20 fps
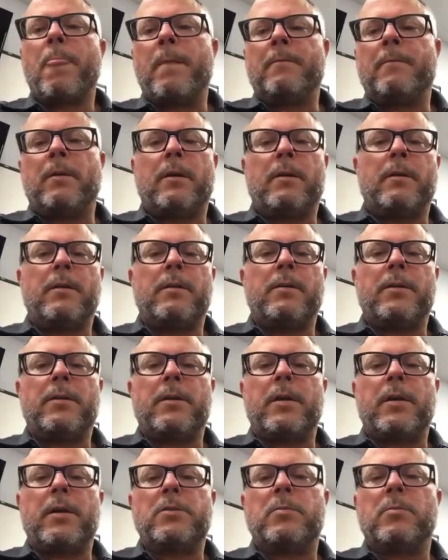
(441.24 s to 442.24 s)
the
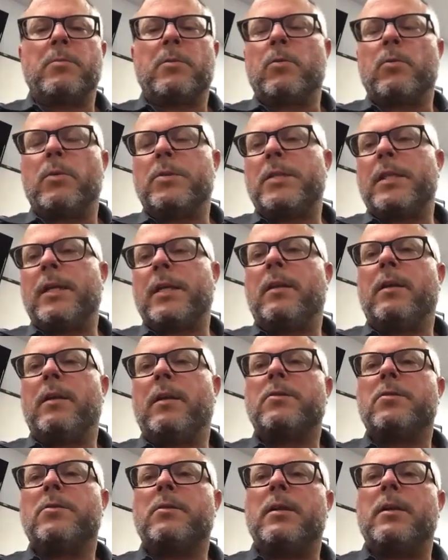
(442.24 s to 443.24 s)
customer will send
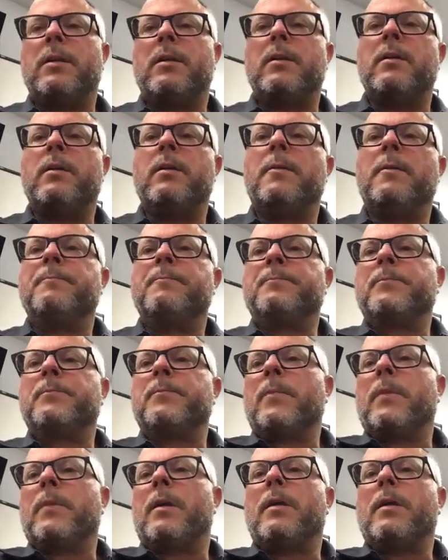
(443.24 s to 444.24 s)
us the
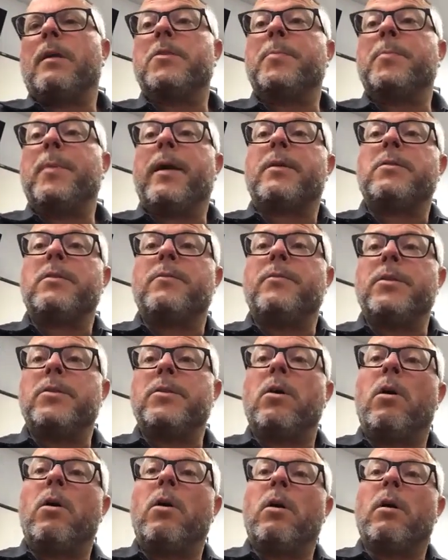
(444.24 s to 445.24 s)
specs of
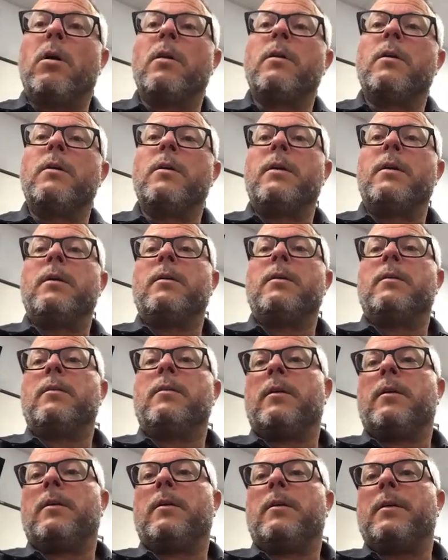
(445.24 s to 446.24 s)
his car,
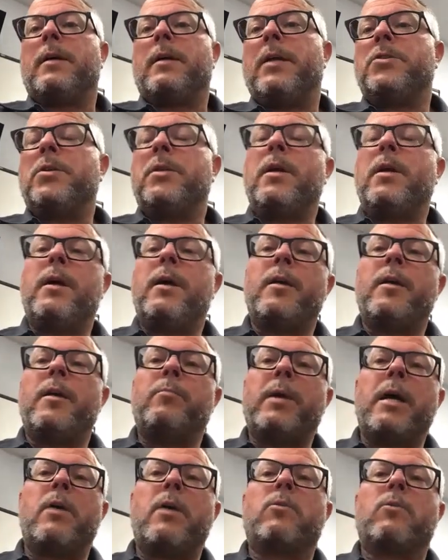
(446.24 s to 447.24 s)
engine type,
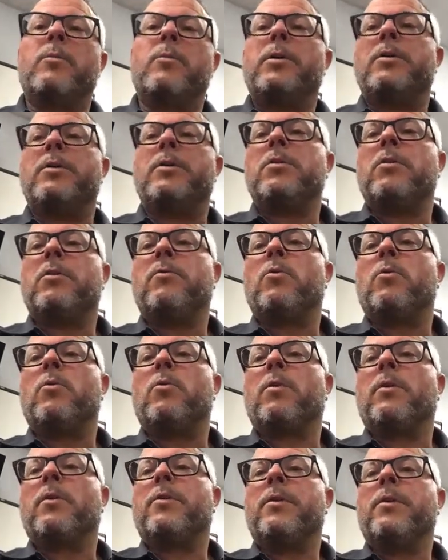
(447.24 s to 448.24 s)
power output, so
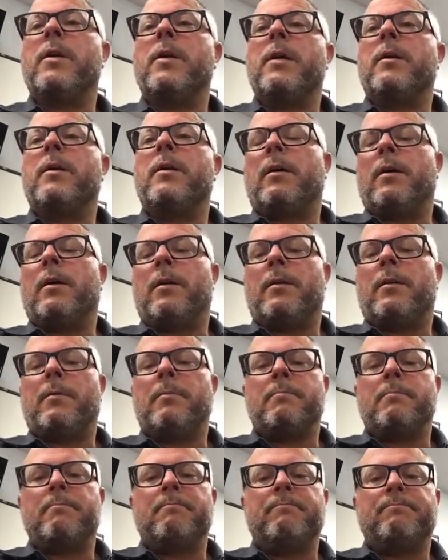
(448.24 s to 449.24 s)
forth.
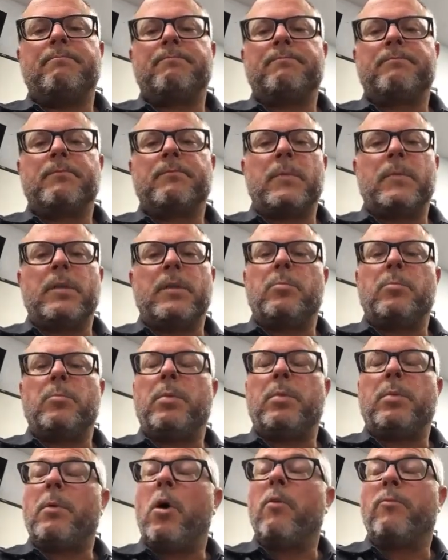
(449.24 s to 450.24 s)

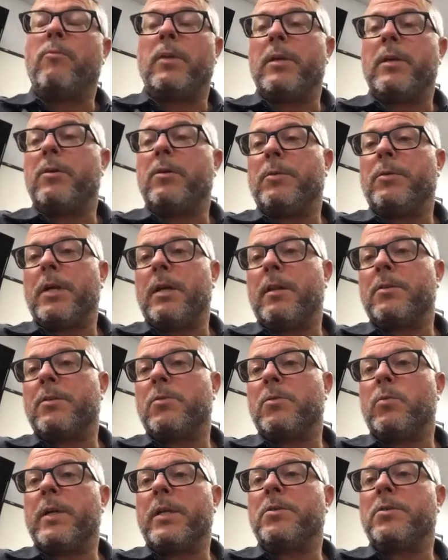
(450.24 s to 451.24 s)
Hopefully he'll tell us
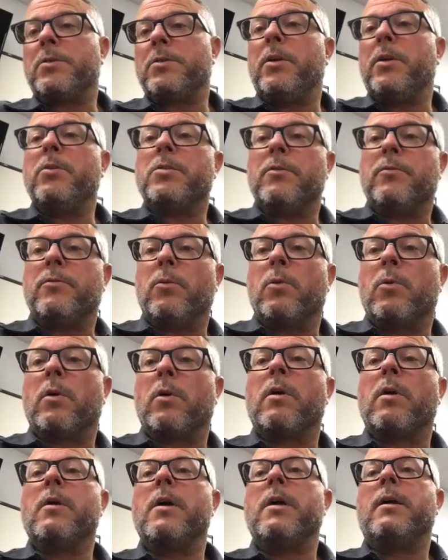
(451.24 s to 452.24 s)
what he's going to use it
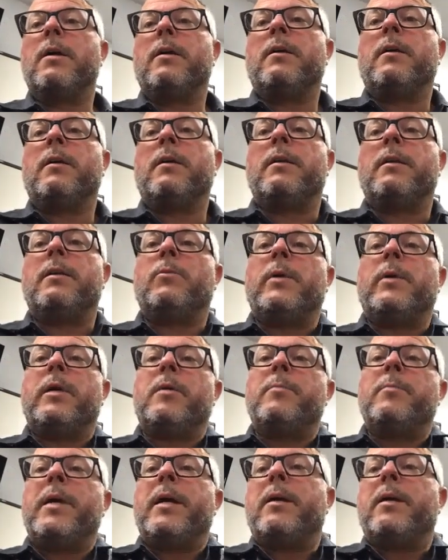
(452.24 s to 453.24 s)
for, and then we
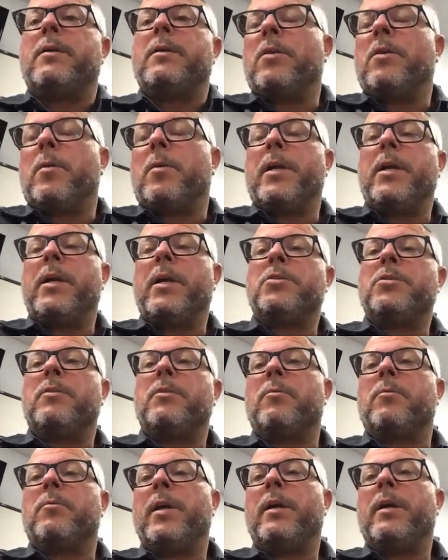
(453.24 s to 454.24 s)
can make a determination
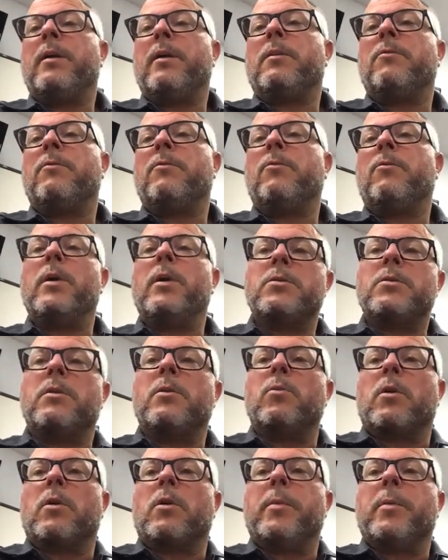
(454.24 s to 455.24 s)
from there of what's going
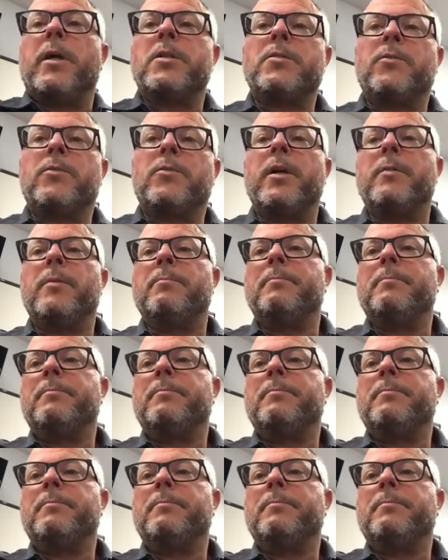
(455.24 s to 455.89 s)
to work best for him.